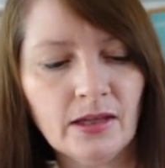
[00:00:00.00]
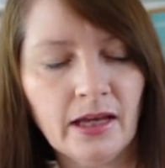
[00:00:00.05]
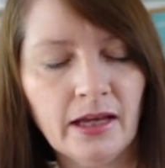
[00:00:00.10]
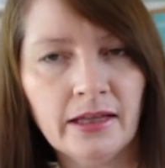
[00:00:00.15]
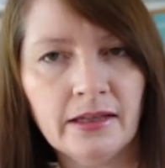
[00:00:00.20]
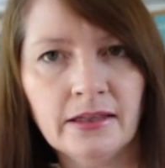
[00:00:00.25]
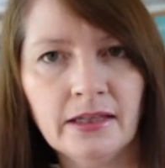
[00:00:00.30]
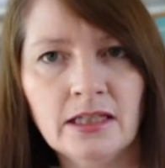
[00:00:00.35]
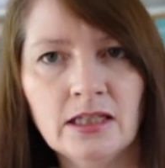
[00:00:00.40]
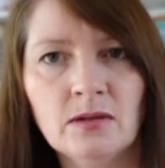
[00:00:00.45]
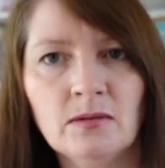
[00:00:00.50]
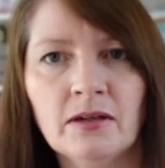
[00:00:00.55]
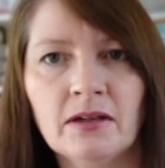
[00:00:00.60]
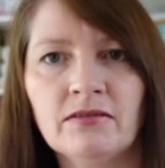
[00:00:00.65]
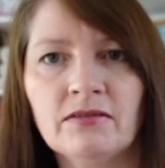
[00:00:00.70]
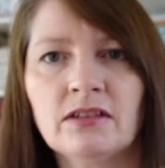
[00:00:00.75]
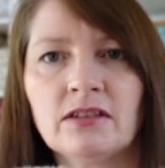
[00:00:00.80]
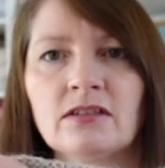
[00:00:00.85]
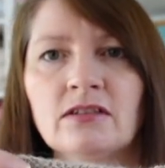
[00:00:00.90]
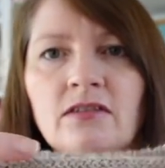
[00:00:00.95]
and then you
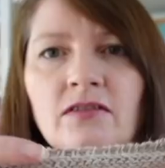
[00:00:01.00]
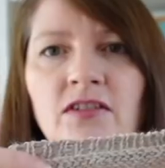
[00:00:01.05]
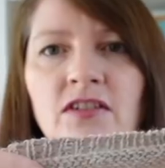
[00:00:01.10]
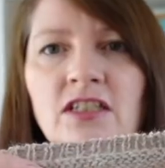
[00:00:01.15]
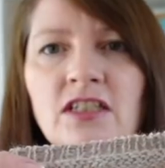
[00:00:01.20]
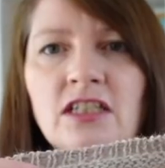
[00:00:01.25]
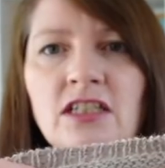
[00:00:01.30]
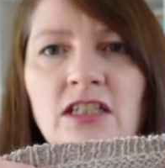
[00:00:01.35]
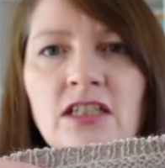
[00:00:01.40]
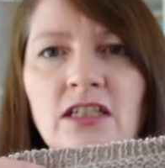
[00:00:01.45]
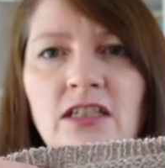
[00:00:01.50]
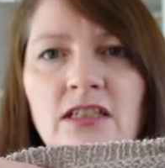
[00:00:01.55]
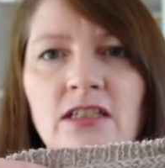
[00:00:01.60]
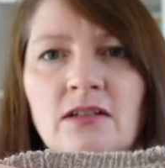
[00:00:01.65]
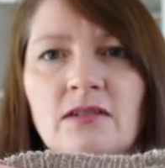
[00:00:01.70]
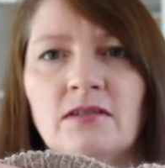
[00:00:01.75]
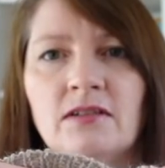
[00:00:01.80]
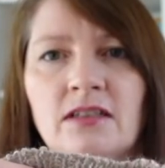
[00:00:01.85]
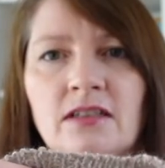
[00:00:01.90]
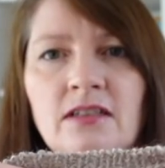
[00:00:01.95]
have to sort of stitch it
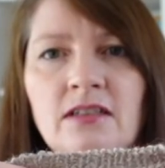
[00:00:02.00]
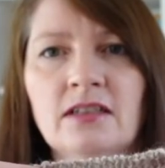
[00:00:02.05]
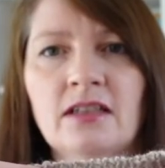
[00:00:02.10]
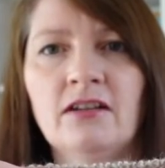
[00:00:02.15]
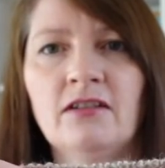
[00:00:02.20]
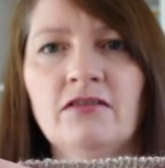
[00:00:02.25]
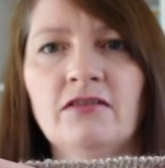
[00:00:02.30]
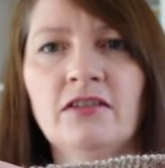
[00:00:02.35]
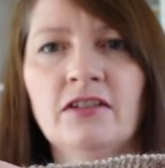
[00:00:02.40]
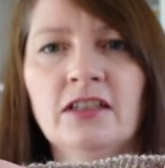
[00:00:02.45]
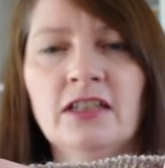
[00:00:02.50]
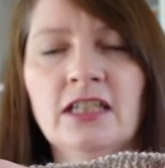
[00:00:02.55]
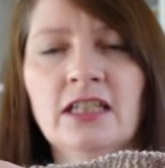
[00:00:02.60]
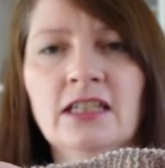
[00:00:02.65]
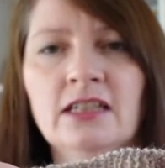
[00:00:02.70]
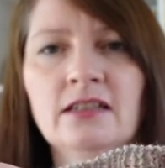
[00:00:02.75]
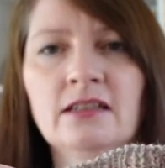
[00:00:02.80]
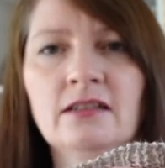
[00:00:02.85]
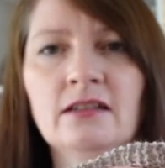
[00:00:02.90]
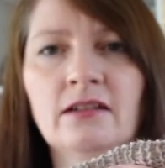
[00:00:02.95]
to itself on the
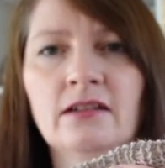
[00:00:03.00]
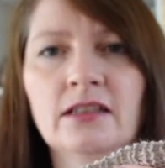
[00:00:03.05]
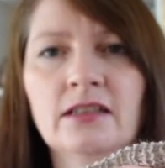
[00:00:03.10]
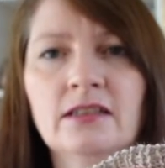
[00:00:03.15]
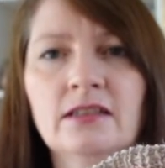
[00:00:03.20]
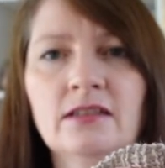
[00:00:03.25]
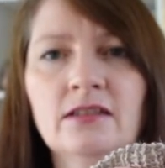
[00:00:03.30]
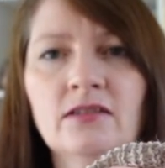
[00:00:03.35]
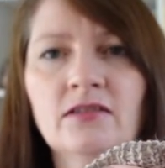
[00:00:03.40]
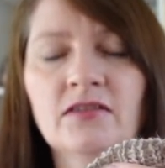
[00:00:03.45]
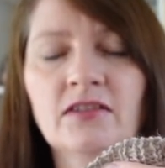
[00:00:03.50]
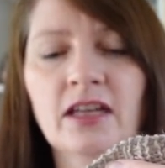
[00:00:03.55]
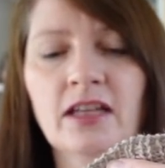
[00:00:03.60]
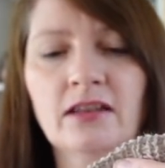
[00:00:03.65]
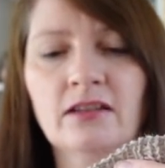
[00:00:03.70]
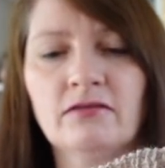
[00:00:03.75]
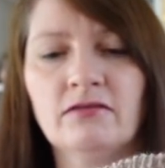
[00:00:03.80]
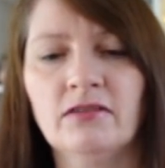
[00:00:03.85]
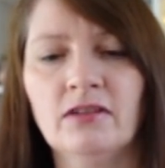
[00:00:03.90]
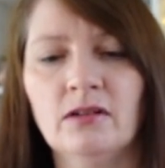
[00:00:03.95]
inside to sort of
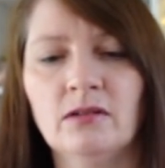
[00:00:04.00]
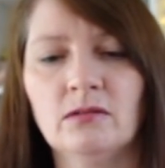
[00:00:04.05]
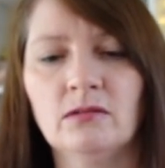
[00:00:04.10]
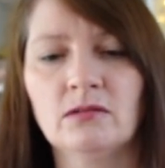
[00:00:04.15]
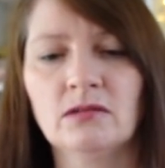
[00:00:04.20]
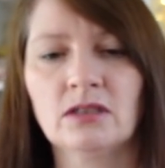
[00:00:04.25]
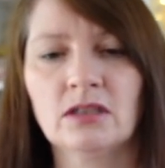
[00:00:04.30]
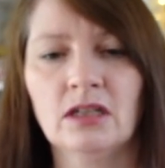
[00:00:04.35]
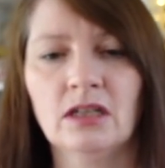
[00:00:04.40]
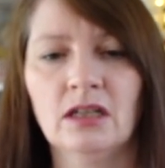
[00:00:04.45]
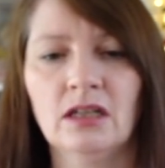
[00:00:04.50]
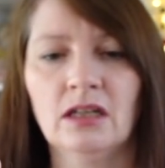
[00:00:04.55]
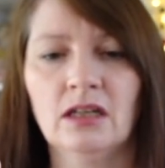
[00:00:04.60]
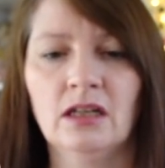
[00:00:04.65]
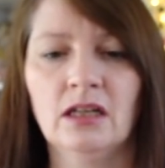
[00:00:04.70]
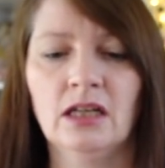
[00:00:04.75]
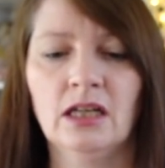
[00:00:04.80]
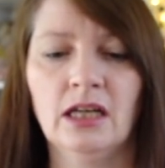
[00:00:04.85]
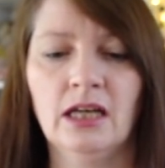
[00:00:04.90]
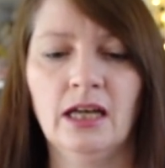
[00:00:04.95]
get the fold.
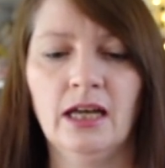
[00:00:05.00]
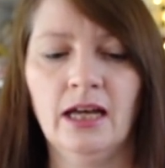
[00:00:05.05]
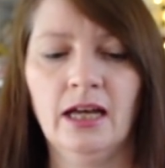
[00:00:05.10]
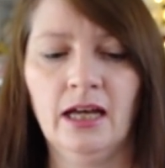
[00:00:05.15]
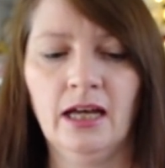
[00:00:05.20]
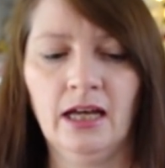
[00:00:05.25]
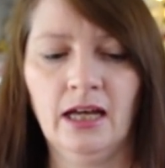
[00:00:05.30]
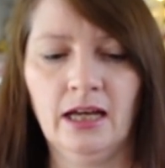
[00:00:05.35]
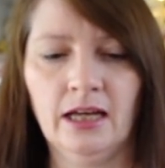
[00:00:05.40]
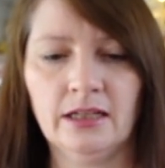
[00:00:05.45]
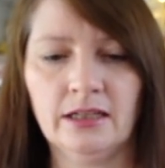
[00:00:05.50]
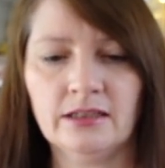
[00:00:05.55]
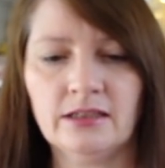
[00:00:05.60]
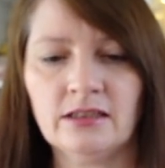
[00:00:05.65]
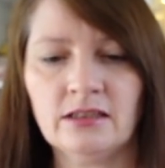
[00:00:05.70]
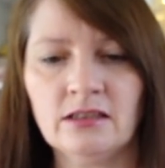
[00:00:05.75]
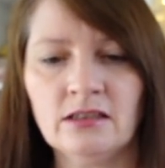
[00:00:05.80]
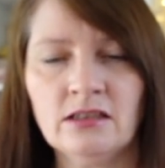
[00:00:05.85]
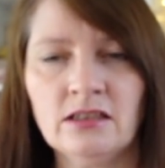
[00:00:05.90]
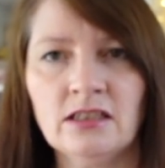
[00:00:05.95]
And I
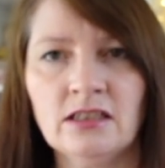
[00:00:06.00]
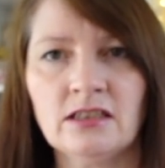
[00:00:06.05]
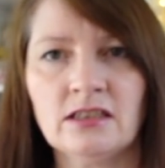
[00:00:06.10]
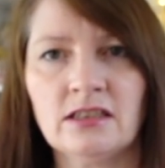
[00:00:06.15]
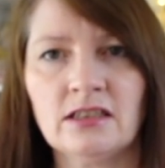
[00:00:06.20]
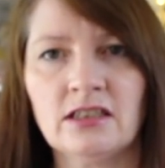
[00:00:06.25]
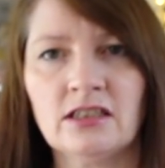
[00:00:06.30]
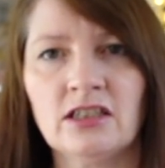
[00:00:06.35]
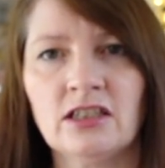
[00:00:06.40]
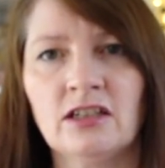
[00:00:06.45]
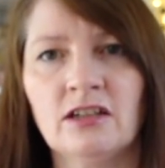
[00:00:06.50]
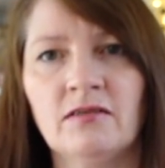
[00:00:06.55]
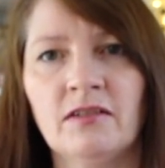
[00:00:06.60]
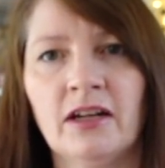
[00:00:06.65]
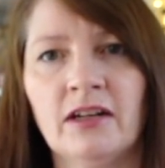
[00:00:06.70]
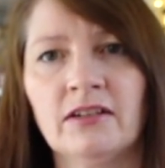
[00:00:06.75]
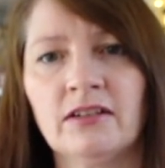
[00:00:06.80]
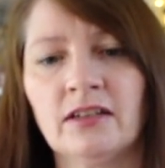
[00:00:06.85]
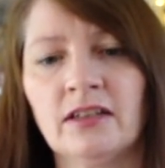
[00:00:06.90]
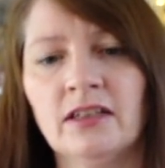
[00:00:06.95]
started stitching it
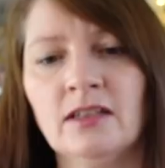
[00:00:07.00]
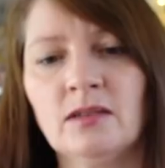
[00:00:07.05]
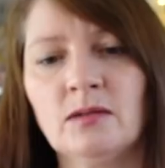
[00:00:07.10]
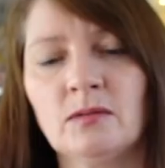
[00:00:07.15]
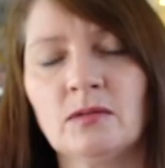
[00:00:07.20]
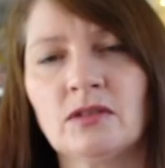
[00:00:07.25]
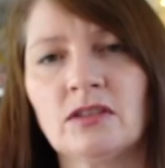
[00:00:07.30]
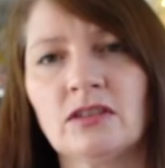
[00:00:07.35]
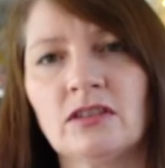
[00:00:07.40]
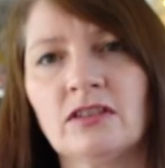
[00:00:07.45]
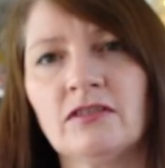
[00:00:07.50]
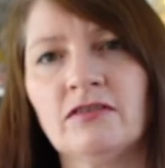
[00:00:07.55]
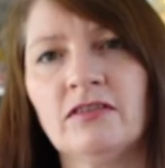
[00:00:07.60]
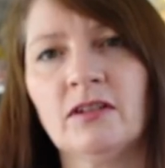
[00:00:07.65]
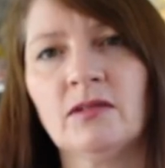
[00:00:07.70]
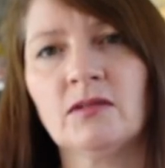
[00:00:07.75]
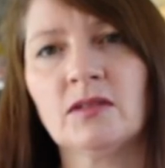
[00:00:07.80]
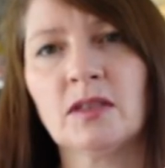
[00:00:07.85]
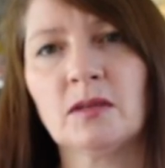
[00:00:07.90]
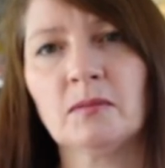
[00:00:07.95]
round, and this was just
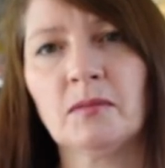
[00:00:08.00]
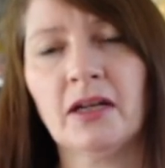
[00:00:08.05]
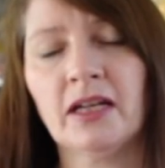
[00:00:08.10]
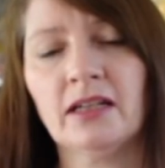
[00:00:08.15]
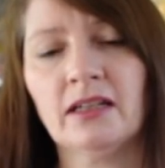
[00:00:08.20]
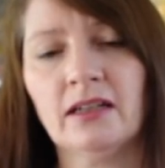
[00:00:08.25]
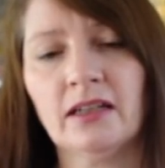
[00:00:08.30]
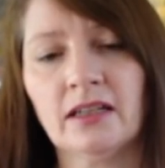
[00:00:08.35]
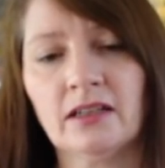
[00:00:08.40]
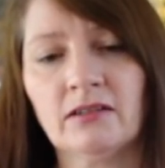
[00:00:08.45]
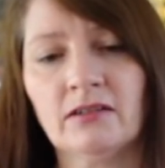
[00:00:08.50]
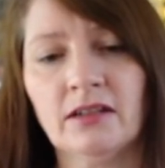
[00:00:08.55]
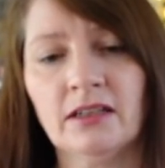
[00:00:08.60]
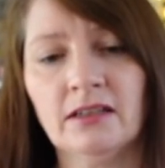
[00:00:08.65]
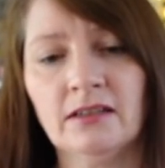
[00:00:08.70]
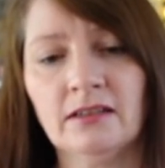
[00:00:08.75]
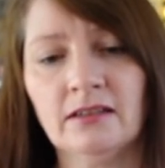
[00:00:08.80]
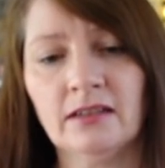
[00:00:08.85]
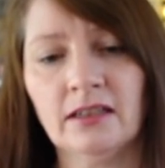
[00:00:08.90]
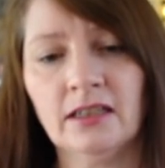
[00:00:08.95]
folding back like
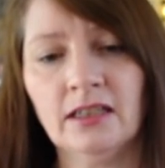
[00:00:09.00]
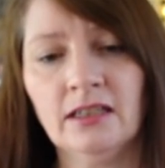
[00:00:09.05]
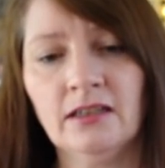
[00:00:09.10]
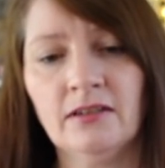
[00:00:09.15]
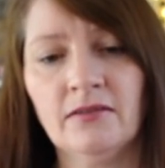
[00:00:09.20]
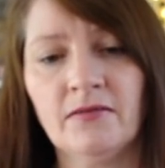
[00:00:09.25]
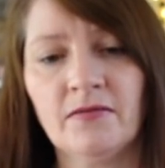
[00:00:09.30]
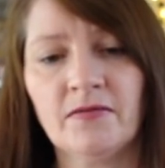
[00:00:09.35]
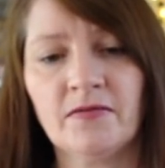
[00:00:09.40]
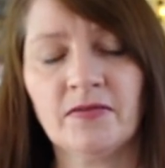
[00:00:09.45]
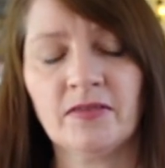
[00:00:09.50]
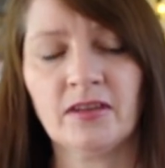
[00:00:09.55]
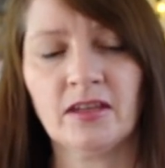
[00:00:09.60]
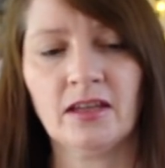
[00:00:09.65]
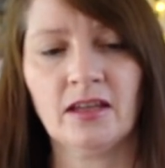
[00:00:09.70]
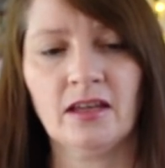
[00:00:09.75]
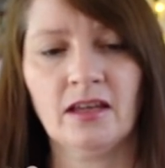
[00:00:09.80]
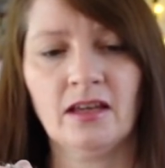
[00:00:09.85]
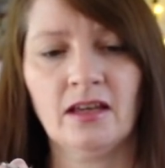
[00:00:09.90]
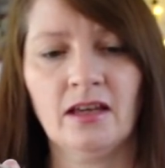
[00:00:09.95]
crazy.
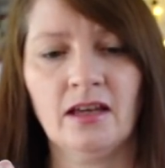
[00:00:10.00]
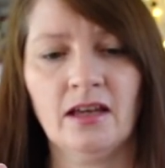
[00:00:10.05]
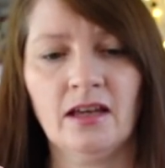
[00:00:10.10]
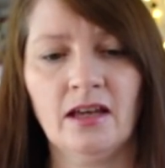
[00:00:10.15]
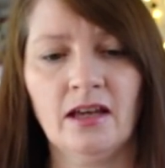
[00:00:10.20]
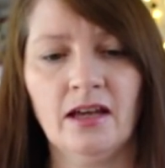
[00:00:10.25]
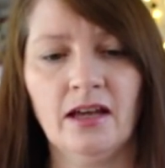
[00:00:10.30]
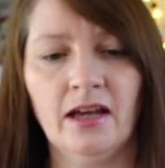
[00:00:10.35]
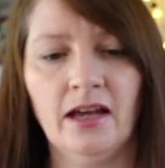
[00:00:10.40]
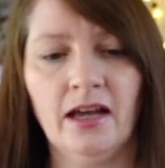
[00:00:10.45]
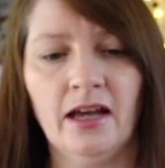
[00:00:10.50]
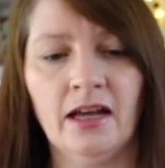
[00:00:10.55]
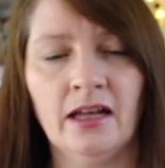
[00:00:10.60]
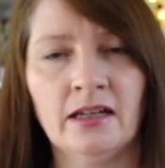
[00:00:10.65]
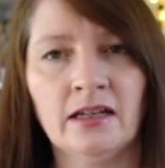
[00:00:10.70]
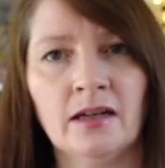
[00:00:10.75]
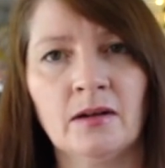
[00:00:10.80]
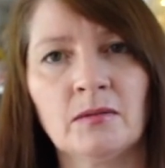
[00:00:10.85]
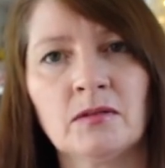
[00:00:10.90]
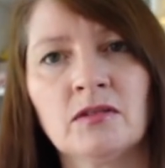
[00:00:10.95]

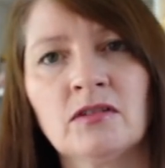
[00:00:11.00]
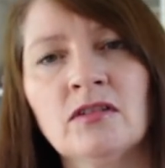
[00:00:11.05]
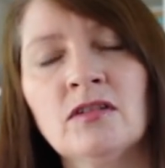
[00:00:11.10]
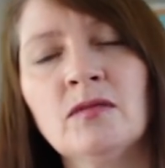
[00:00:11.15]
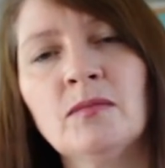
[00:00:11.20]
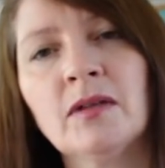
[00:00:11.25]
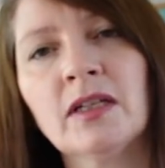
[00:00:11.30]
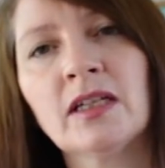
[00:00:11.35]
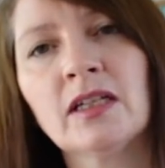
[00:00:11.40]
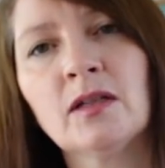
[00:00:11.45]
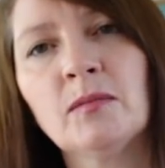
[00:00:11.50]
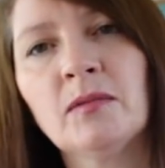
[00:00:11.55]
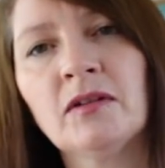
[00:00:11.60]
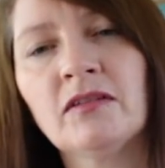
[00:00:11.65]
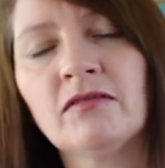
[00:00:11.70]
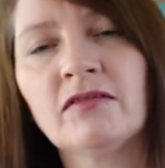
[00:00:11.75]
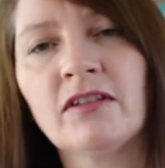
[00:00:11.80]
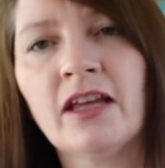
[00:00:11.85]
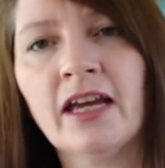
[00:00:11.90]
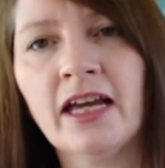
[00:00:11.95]
And I was just making a bit
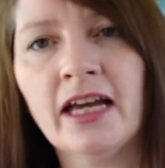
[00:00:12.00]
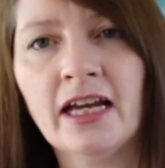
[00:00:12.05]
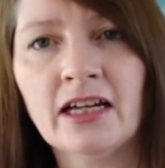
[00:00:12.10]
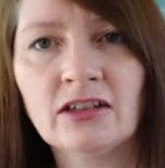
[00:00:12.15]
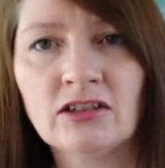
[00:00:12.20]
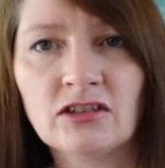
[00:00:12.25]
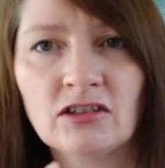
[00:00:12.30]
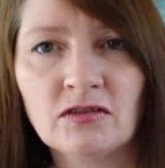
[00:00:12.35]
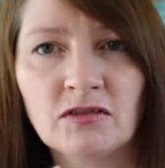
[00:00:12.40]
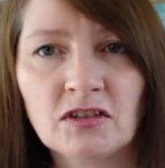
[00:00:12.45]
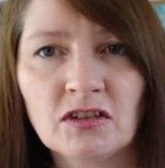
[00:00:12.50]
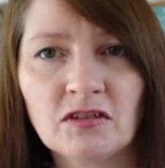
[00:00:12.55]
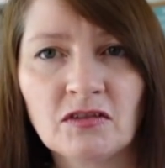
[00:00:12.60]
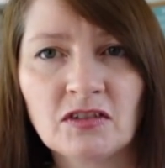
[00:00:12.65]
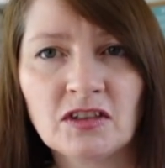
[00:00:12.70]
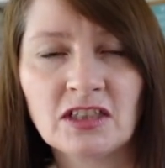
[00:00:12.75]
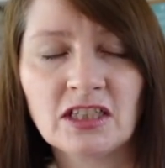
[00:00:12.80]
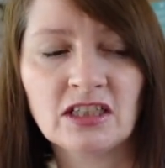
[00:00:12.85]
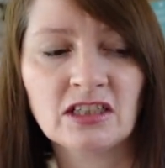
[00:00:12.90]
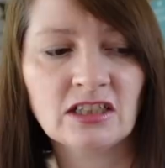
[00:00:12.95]
of the hash of sort
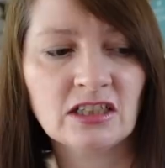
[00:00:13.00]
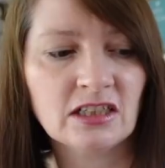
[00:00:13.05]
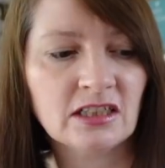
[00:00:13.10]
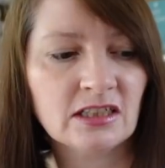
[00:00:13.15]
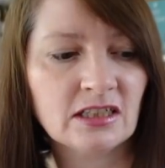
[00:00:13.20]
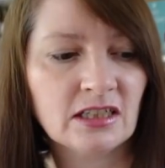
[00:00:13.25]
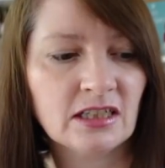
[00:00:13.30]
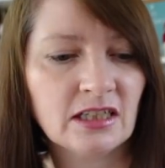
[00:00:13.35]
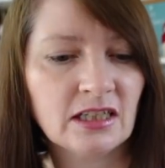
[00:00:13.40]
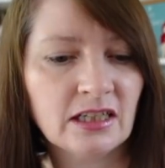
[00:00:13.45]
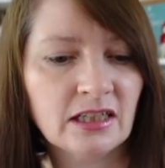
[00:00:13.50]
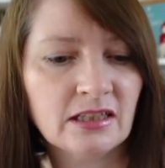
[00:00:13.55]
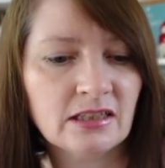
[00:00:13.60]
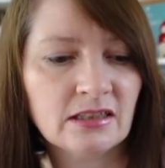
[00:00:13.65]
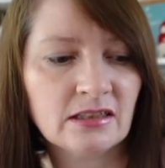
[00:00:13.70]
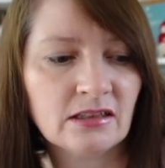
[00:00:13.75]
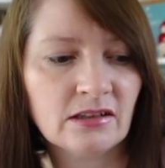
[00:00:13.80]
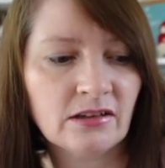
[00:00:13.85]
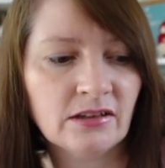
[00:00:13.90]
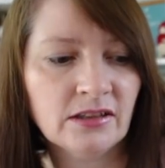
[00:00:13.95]
of stitching it to the
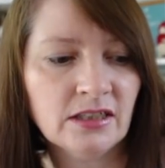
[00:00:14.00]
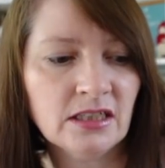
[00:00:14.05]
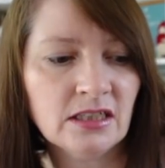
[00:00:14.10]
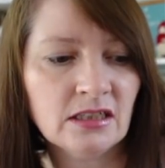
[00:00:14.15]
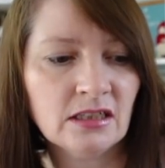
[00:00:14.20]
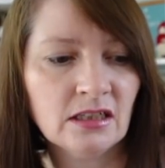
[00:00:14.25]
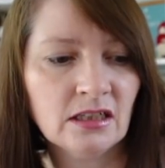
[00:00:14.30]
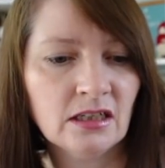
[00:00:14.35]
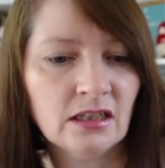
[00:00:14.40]
inside.